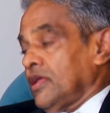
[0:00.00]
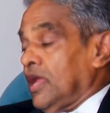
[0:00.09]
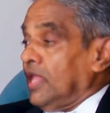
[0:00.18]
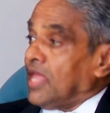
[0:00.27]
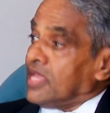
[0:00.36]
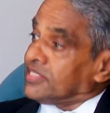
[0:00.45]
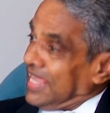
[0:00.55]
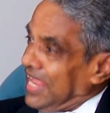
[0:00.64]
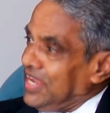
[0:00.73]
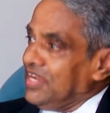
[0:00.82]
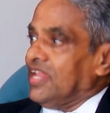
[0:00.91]
And there is
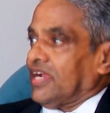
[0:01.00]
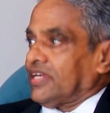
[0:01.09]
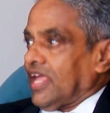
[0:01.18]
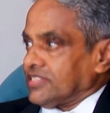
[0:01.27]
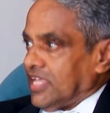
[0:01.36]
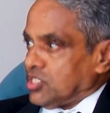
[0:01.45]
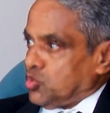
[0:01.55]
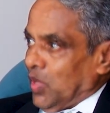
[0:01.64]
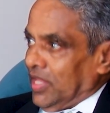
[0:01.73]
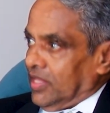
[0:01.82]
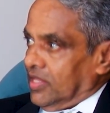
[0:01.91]
indirect tax as
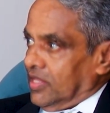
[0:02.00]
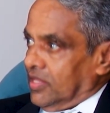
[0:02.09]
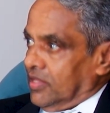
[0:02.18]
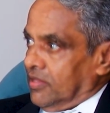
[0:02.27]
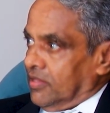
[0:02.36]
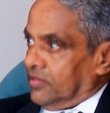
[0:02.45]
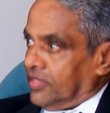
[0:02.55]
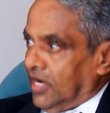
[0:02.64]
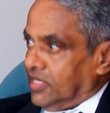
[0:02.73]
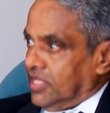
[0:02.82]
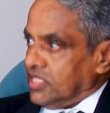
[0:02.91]
well.
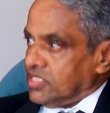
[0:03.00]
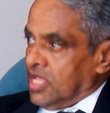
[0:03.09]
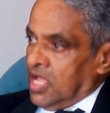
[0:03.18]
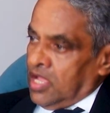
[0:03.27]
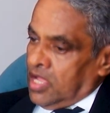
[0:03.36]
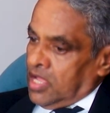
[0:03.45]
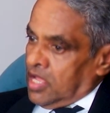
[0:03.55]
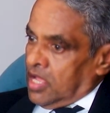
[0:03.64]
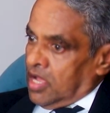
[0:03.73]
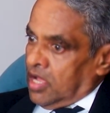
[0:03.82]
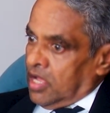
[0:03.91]
That is,
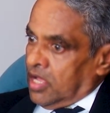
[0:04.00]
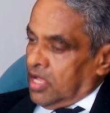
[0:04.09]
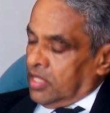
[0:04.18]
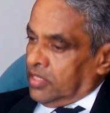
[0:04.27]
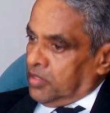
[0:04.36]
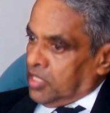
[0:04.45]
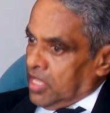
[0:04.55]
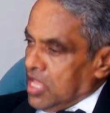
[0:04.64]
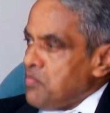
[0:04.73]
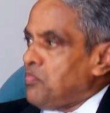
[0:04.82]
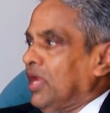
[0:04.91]
the
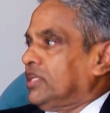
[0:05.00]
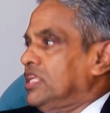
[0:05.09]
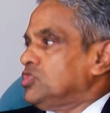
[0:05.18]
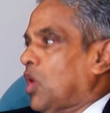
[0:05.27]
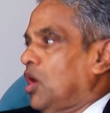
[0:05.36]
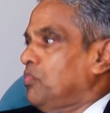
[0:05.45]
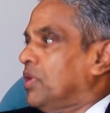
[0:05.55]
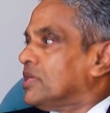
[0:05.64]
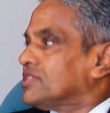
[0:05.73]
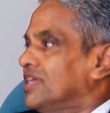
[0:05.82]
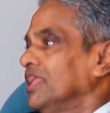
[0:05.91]
impact is one
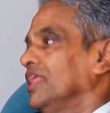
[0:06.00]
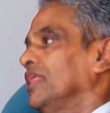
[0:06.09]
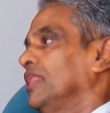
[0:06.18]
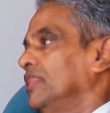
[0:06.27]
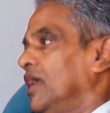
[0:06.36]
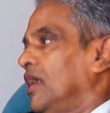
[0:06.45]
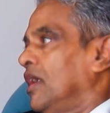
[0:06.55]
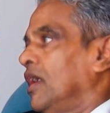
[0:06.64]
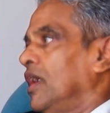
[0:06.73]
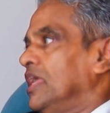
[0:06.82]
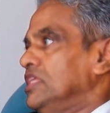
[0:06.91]
person, the
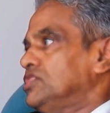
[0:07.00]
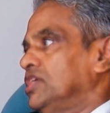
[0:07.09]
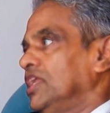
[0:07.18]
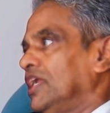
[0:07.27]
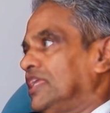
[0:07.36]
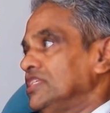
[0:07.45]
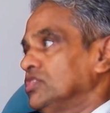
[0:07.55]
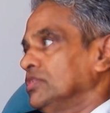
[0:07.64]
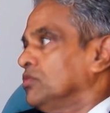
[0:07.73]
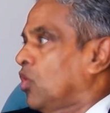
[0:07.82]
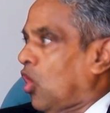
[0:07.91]
incident is
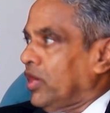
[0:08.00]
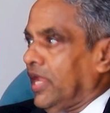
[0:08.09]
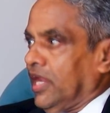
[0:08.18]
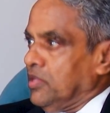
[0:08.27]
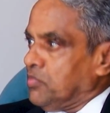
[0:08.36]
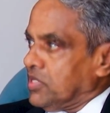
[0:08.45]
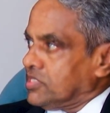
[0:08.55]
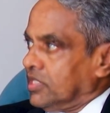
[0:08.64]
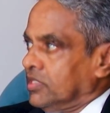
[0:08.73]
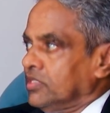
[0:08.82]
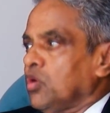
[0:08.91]
on another person.
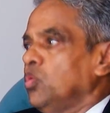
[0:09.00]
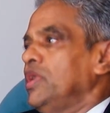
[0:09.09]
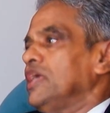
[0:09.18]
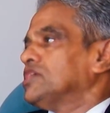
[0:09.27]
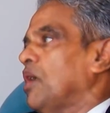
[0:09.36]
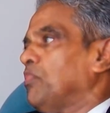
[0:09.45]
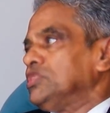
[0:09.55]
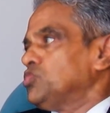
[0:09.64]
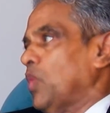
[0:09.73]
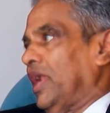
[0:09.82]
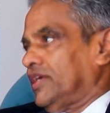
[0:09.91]
The good example is
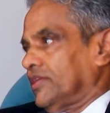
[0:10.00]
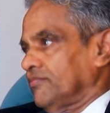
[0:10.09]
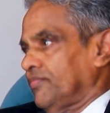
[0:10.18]
VAT.